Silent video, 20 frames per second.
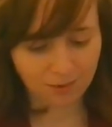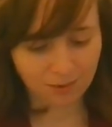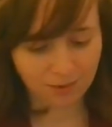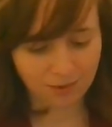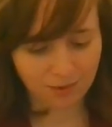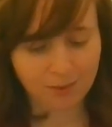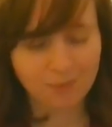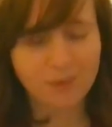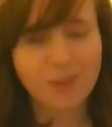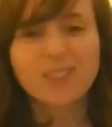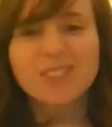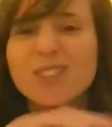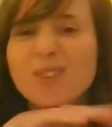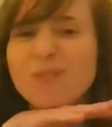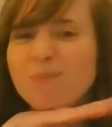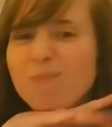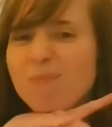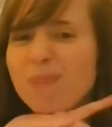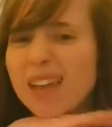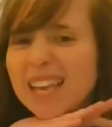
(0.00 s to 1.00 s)
Also
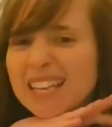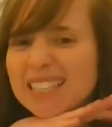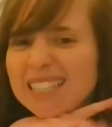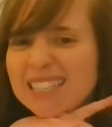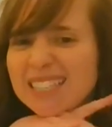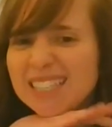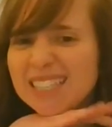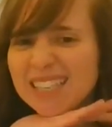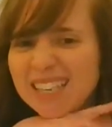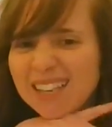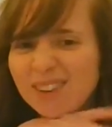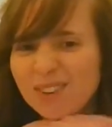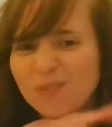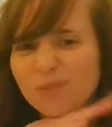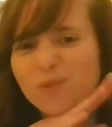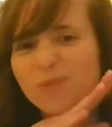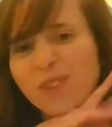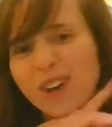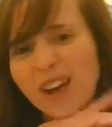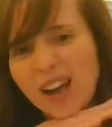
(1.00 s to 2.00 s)
messy or
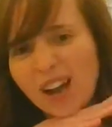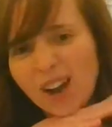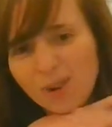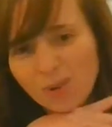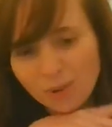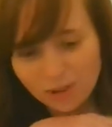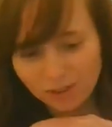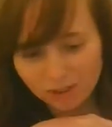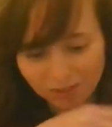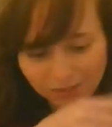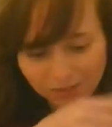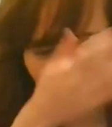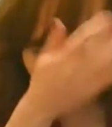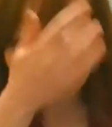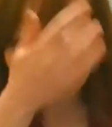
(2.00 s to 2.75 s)
foul.